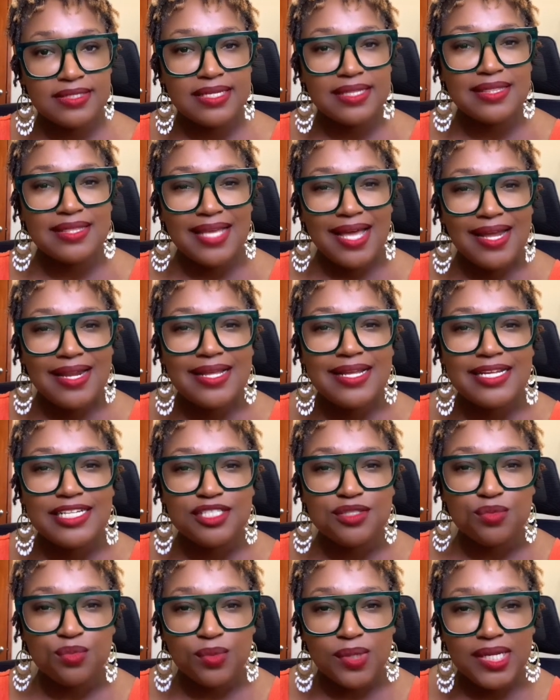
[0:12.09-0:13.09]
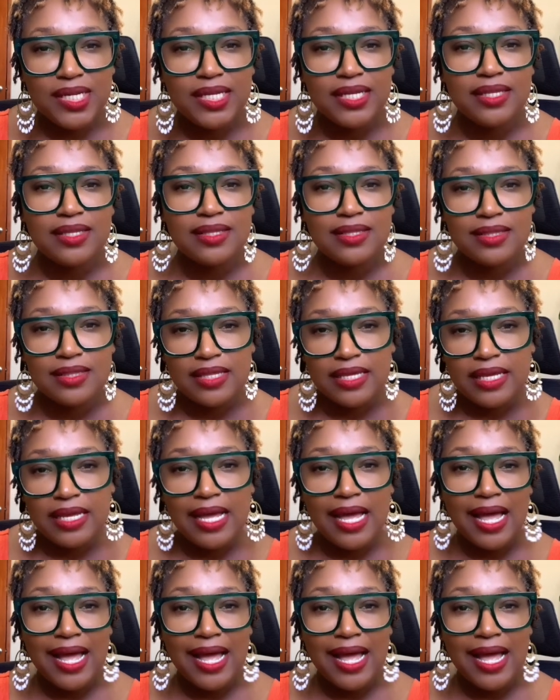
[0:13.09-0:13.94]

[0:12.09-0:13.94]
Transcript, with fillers: and that is really the